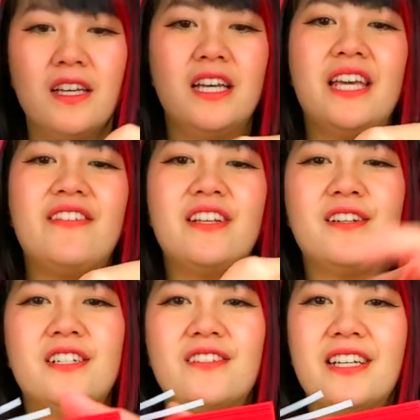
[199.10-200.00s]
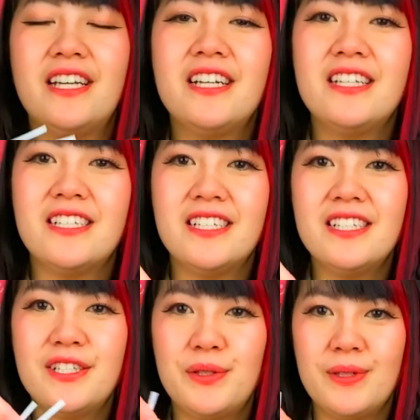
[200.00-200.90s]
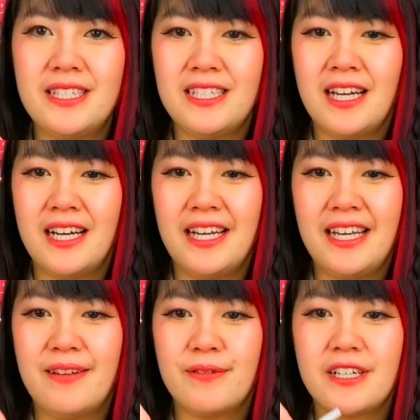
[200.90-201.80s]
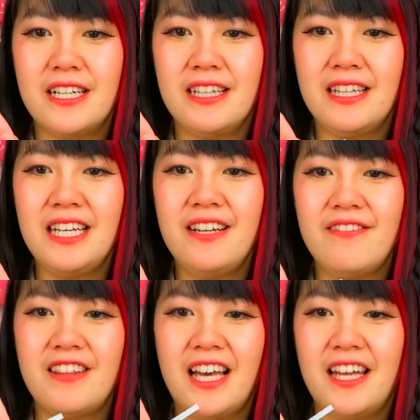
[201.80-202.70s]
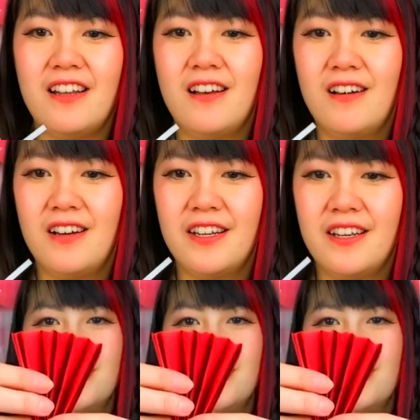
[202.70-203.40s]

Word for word: If you notice right here, there is a twist tie and we're going to leave that on.